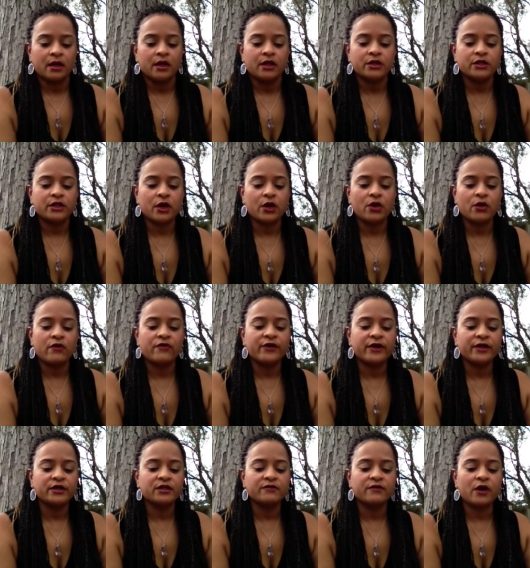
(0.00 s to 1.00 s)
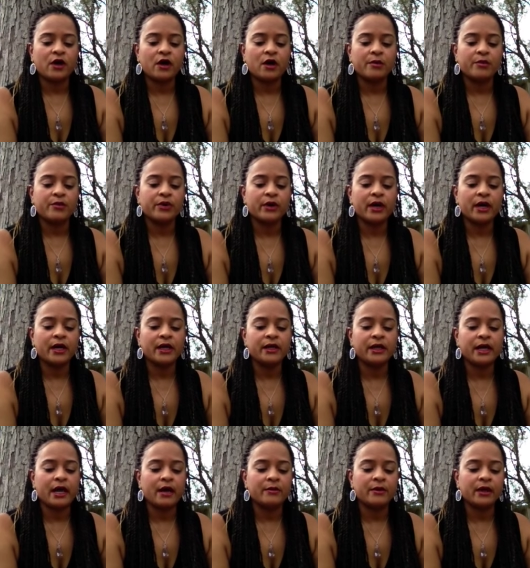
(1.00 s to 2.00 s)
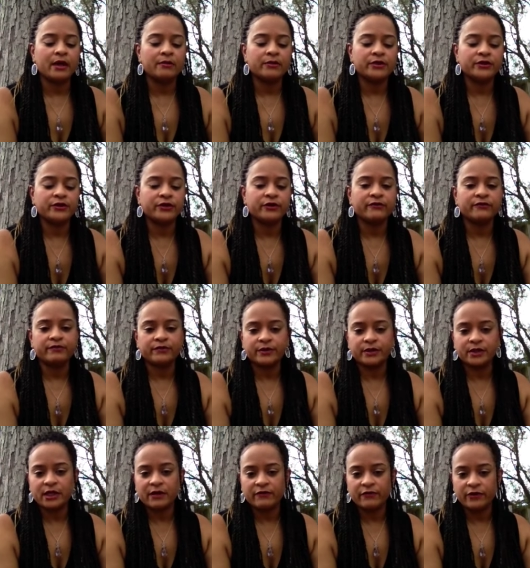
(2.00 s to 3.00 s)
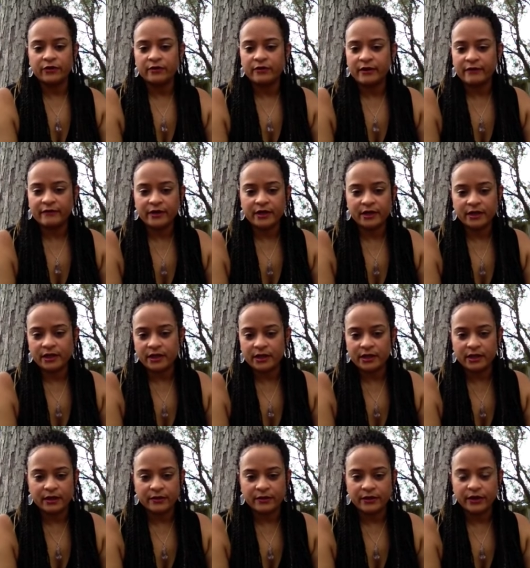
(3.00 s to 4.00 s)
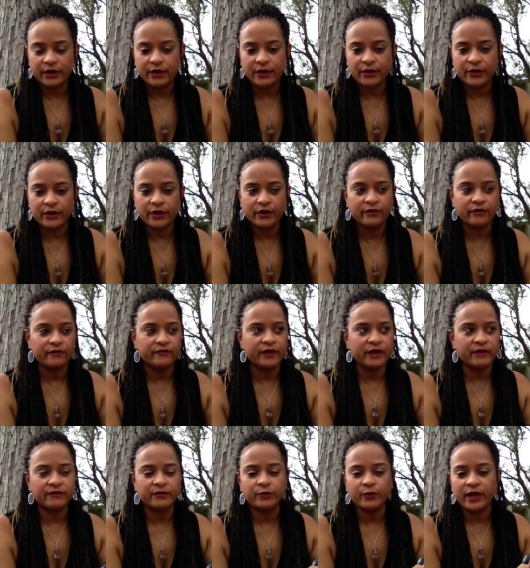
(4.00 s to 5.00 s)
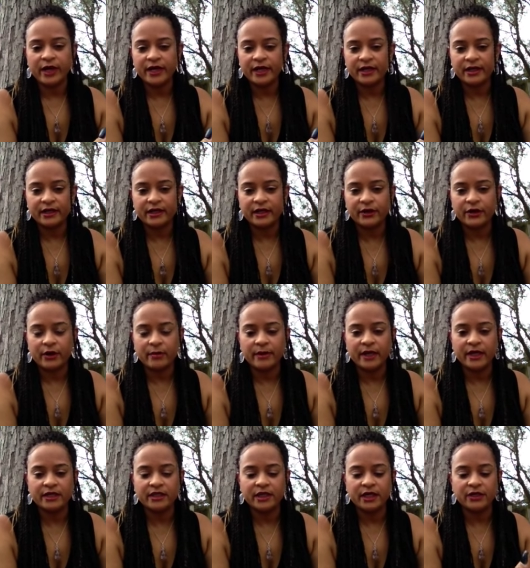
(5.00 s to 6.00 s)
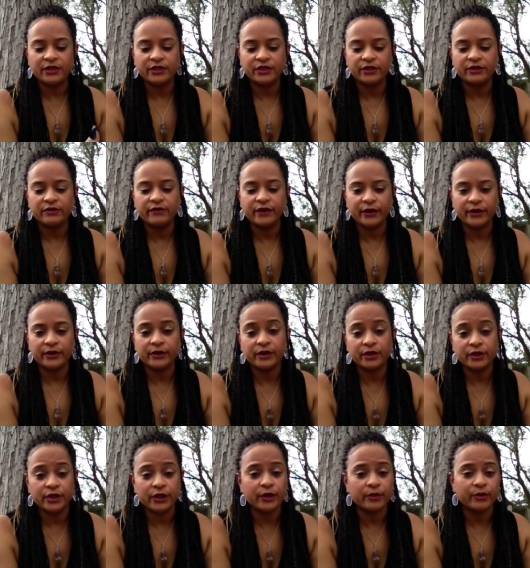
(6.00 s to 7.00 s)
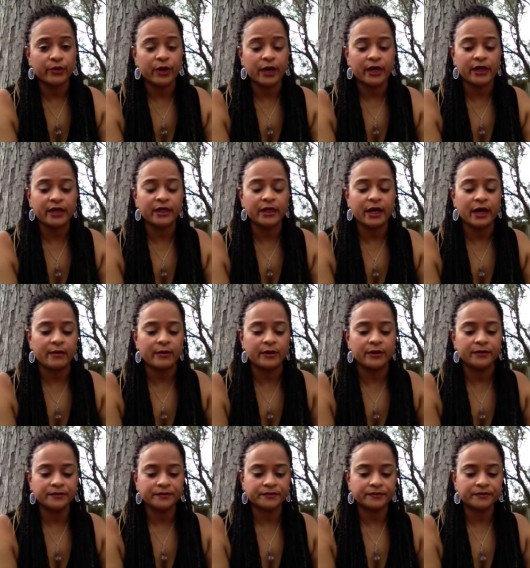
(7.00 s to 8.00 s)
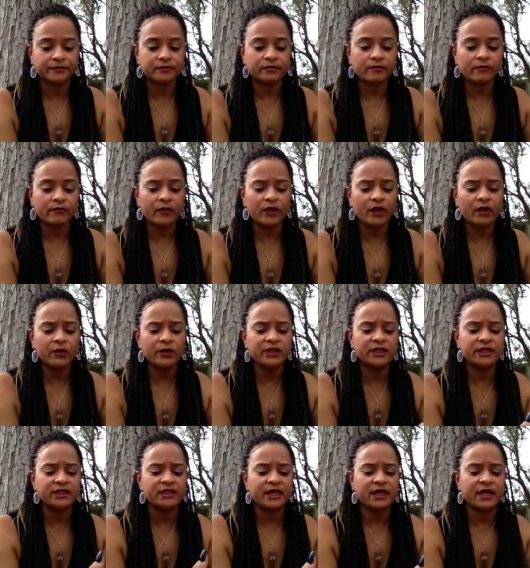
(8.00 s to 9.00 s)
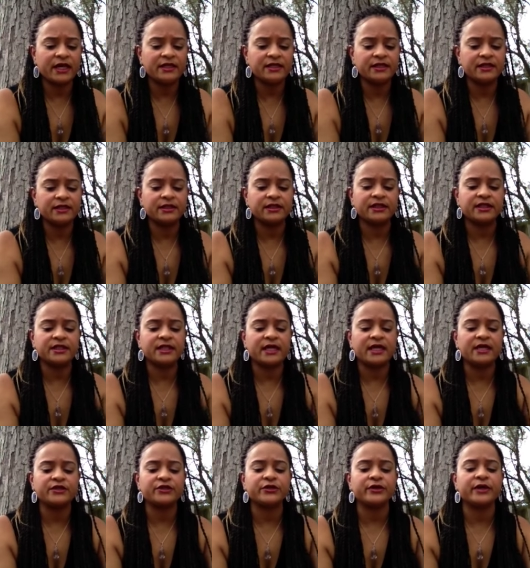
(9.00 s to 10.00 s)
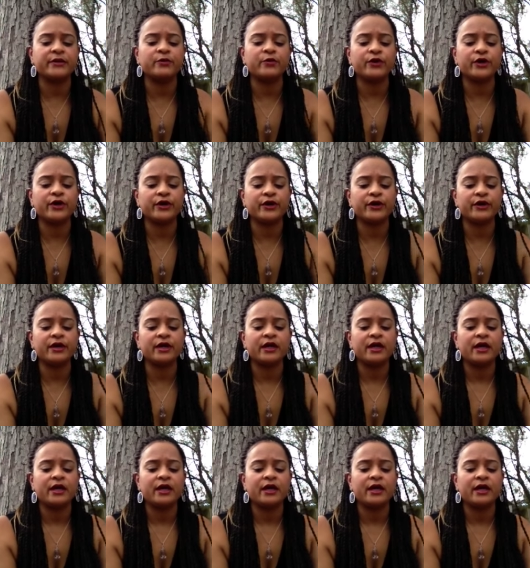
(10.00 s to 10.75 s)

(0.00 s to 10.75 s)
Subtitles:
So first of all, pranayama, I'm sure if you've ever done anything with yoga or you've ever read anything on meditation, you've heard the term pranayama, which is an ancient Sanskrit word.